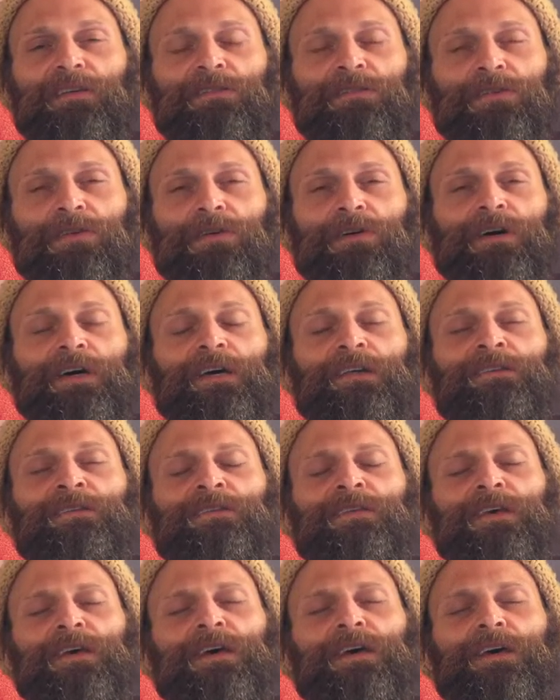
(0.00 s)
So
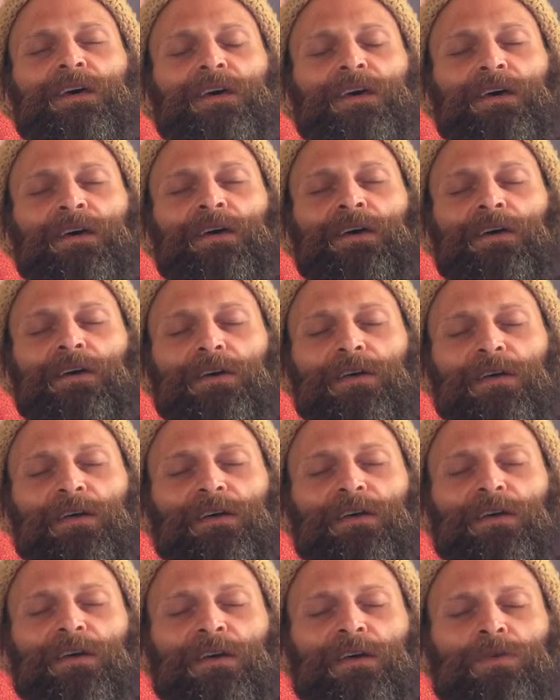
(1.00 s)
it's
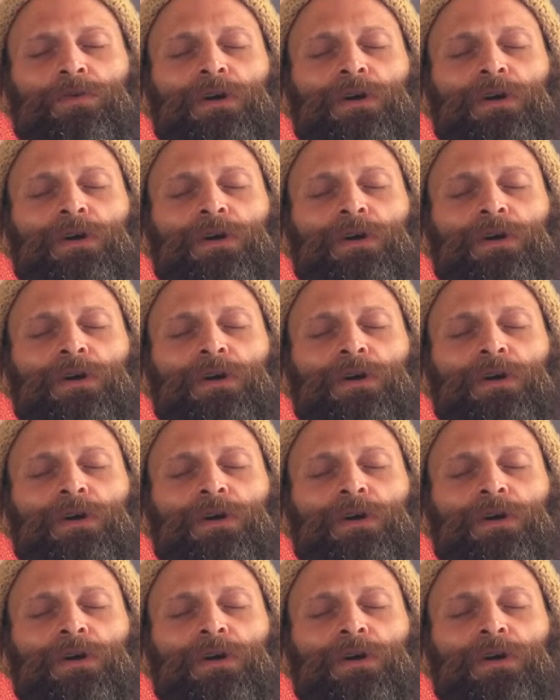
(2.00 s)
a